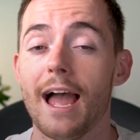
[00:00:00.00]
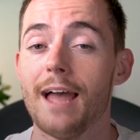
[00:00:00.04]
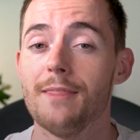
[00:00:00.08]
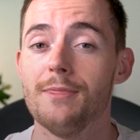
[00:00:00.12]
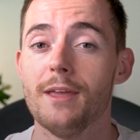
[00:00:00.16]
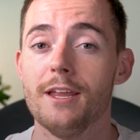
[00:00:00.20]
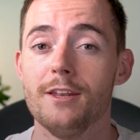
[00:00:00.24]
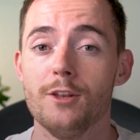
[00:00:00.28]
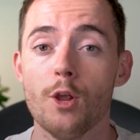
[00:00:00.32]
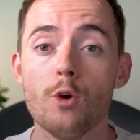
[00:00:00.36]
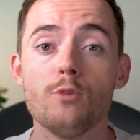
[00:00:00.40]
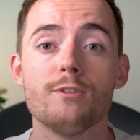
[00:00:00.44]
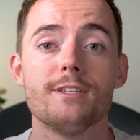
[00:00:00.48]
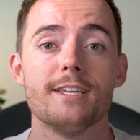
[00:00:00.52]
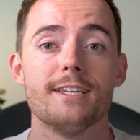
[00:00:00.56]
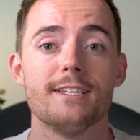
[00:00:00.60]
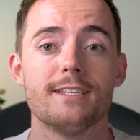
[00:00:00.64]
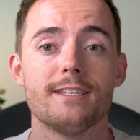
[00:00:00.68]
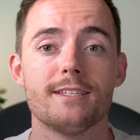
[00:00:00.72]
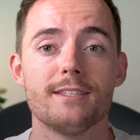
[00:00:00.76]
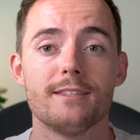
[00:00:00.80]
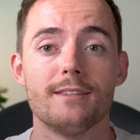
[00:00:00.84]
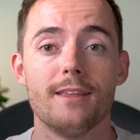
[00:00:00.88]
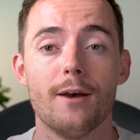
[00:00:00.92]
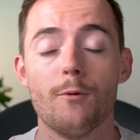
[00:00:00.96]
and they
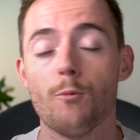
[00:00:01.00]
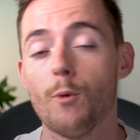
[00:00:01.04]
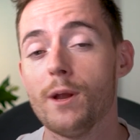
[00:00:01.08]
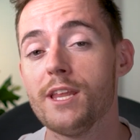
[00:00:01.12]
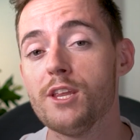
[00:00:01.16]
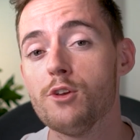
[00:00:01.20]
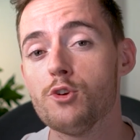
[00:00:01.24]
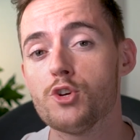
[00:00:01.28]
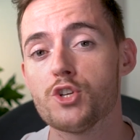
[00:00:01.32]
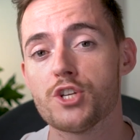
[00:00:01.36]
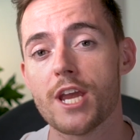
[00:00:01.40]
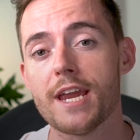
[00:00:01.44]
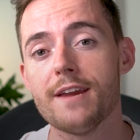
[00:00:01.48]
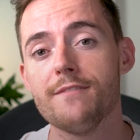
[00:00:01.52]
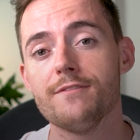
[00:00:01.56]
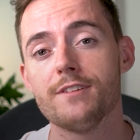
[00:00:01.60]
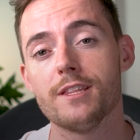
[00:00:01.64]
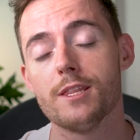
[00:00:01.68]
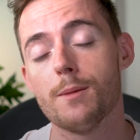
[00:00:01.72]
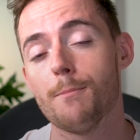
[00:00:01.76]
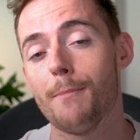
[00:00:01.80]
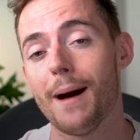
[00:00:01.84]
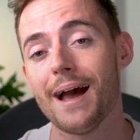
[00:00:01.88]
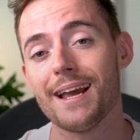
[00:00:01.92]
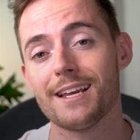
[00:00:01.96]
noticed that when you shaved
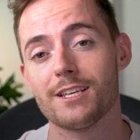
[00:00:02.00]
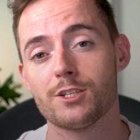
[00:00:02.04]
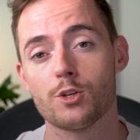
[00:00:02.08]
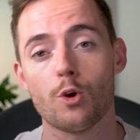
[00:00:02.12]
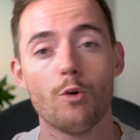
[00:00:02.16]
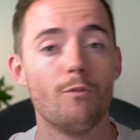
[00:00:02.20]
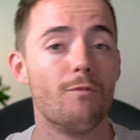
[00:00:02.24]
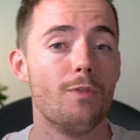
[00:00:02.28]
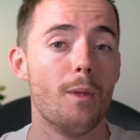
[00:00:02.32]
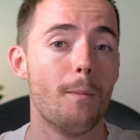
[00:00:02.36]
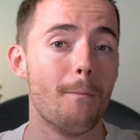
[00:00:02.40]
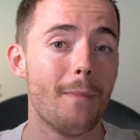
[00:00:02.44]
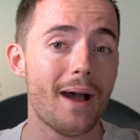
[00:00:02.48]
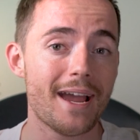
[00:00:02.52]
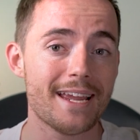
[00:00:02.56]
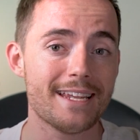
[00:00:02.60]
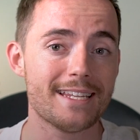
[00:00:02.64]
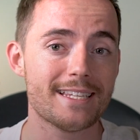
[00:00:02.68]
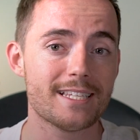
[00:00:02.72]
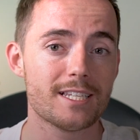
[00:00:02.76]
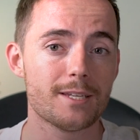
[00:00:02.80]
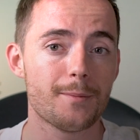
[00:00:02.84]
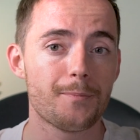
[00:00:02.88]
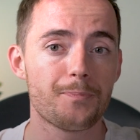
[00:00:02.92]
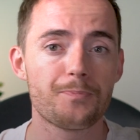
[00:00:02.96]
the backs of the
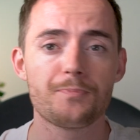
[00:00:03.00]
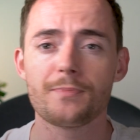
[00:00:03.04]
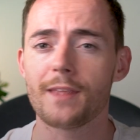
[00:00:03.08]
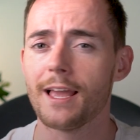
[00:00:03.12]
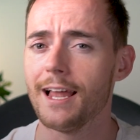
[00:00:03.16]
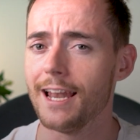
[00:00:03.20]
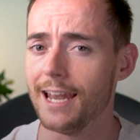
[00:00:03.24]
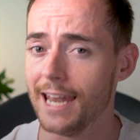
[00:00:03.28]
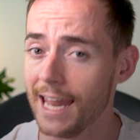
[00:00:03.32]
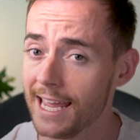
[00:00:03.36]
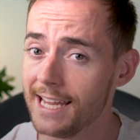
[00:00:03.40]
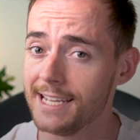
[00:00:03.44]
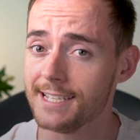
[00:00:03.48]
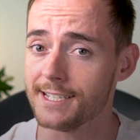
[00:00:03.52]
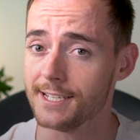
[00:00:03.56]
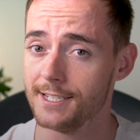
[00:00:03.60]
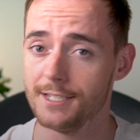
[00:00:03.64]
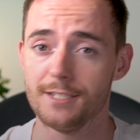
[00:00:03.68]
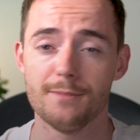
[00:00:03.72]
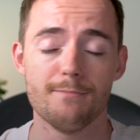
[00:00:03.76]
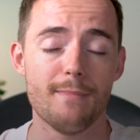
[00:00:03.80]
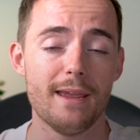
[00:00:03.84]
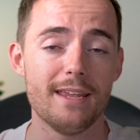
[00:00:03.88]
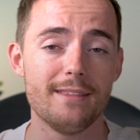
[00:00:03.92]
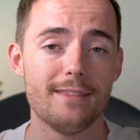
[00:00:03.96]
mice,
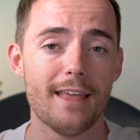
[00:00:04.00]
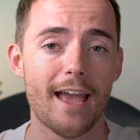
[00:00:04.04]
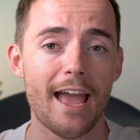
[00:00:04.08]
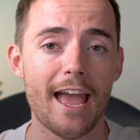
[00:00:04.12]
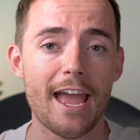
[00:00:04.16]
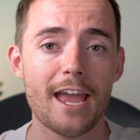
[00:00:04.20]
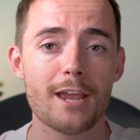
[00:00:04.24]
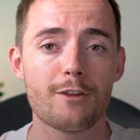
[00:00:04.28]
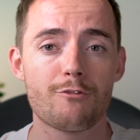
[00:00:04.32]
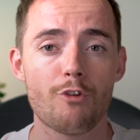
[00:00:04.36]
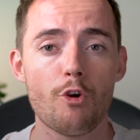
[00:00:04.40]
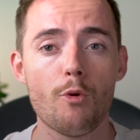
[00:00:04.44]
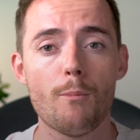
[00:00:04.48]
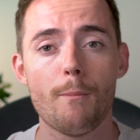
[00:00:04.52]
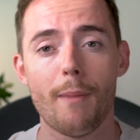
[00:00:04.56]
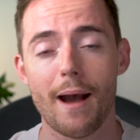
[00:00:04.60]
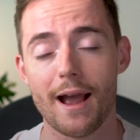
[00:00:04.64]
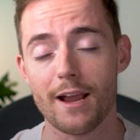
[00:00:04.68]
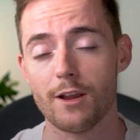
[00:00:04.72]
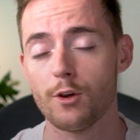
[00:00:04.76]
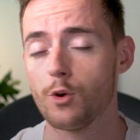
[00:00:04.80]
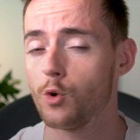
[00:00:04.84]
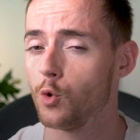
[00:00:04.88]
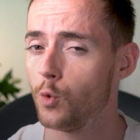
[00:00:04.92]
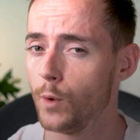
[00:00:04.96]
lasers made the hair grow
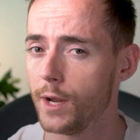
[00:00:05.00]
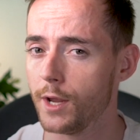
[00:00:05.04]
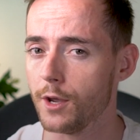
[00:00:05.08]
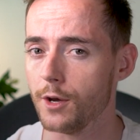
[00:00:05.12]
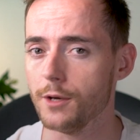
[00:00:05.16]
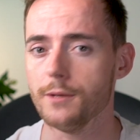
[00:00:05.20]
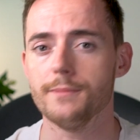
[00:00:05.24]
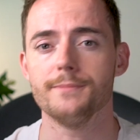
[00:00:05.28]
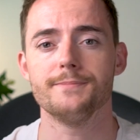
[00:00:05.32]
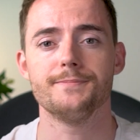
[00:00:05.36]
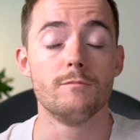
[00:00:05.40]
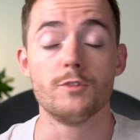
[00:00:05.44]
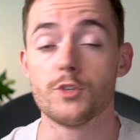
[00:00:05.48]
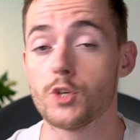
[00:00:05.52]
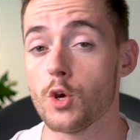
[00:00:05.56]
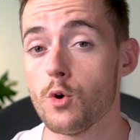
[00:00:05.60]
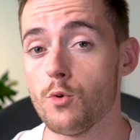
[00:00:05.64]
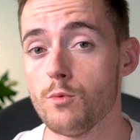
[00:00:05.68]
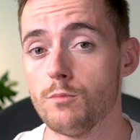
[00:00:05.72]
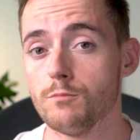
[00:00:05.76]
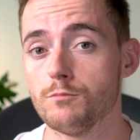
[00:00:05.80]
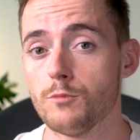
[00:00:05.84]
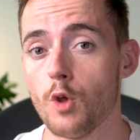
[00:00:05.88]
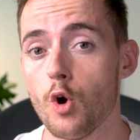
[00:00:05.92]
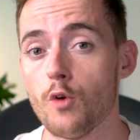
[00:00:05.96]
back quicker.
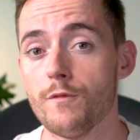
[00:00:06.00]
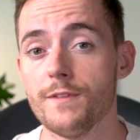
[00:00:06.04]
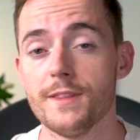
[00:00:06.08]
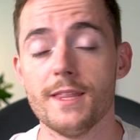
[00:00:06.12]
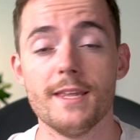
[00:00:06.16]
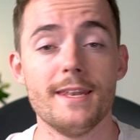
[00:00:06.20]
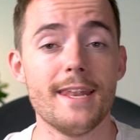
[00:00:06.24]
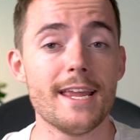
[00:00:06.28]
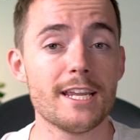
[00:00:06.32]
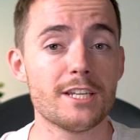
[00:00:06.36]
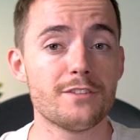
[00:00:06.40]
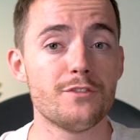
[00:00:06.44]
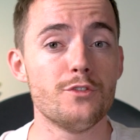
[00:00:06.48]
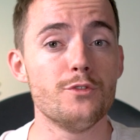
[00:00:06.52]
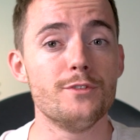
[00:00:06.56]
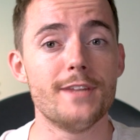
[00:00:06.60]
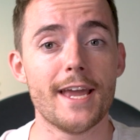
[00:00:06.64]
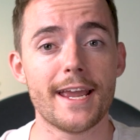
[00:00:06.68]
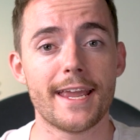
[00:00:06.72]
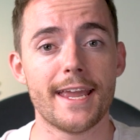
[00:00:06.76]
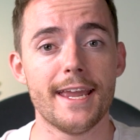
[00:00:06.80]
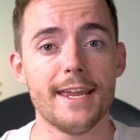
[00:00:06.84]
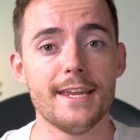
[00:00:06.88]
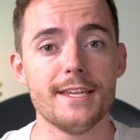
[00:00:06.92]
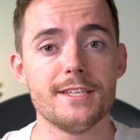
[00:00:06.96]
So, over the next few
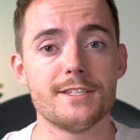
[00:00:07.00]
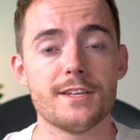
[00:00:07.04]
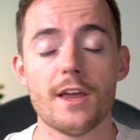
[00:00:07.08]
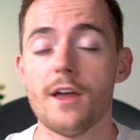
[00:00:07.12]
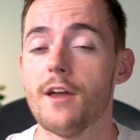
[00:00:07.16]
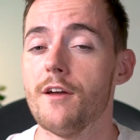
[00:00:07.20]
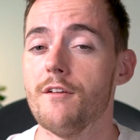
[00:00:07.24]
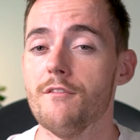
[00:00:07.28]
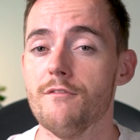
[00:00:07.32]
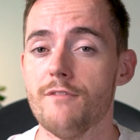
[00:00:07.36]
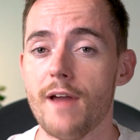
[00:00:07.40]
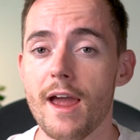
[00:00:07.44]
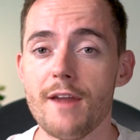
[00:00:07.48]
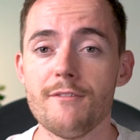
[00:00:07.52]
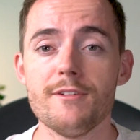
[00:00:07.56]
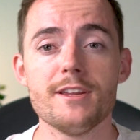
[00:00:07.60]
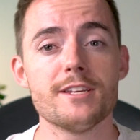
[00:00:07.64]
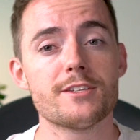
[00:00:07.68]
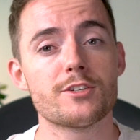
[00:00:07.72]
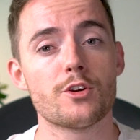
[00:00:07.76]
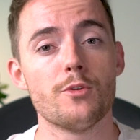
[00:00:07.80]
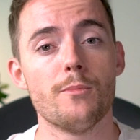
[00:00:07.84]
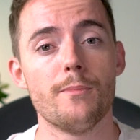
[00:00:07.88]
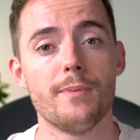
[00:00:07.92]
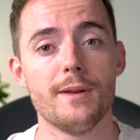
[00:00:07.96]
decades,
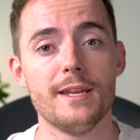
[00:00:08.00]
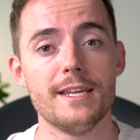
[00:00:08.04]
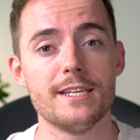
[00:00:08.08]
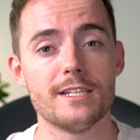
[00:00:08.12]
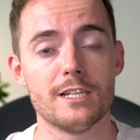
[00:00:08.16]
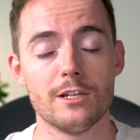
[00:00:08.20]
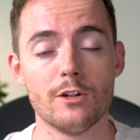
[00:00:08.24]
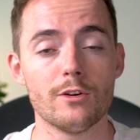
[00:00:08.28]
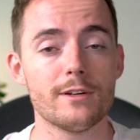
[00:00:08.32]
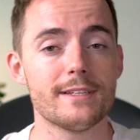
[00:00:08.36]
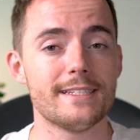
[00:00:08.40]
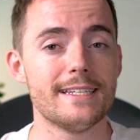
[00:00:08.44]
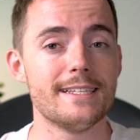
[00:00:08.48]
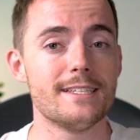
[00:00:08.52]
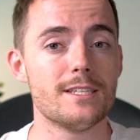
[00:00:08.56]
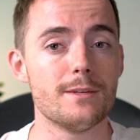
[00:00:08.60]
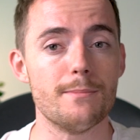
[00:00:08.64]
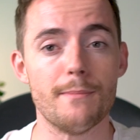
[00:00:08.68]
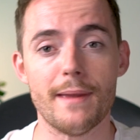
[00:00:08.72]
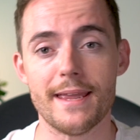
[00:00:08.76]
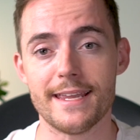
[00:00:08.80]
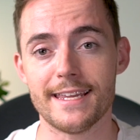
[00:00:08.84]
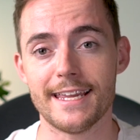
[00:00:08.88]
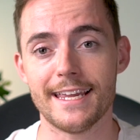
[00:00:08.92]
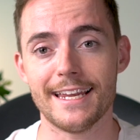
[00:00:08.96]
various companies looked into
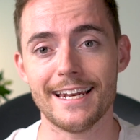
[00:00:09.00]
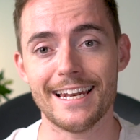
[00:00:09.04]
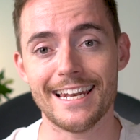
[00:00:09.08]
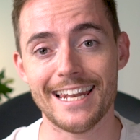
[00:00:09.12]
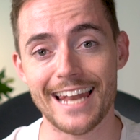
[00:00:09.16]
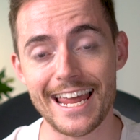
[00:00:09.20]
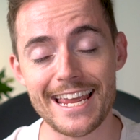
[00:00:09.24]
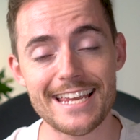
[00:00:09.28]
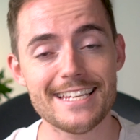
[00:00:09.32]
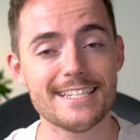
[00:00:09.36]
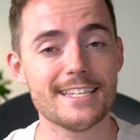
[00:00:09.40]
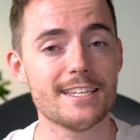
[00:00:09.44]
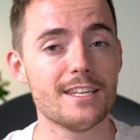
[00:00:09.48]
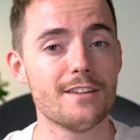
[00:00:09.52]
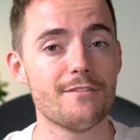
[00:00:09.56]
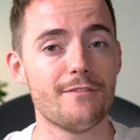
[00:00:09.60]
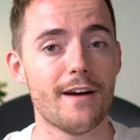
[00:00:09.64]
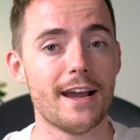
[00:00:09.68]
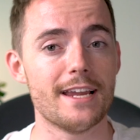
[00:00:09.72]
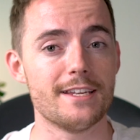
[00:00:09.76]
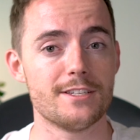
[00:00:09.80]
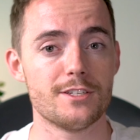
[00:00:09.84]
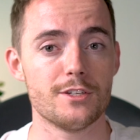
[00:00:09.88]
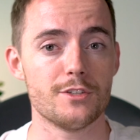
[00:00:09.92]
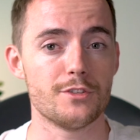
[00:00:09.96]
making laser
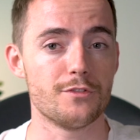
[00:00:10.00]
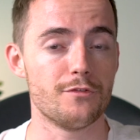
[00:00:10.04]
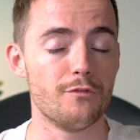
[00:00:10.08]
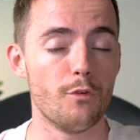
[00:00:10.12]
devices